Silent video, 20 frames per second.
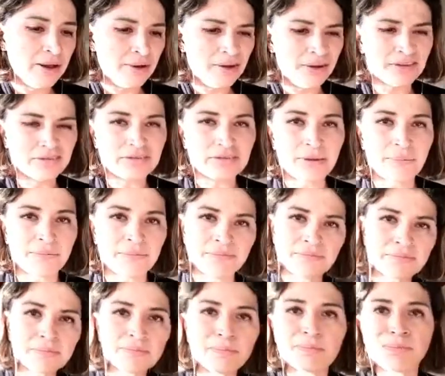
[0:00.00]
or some
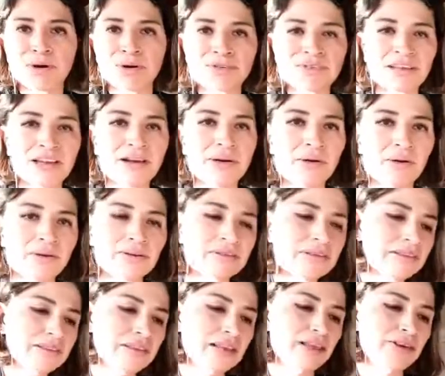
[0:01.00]
pros and
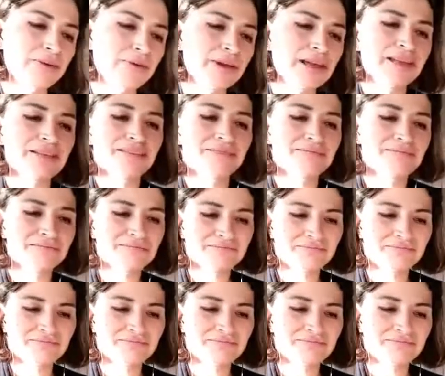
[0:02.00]
cons that it can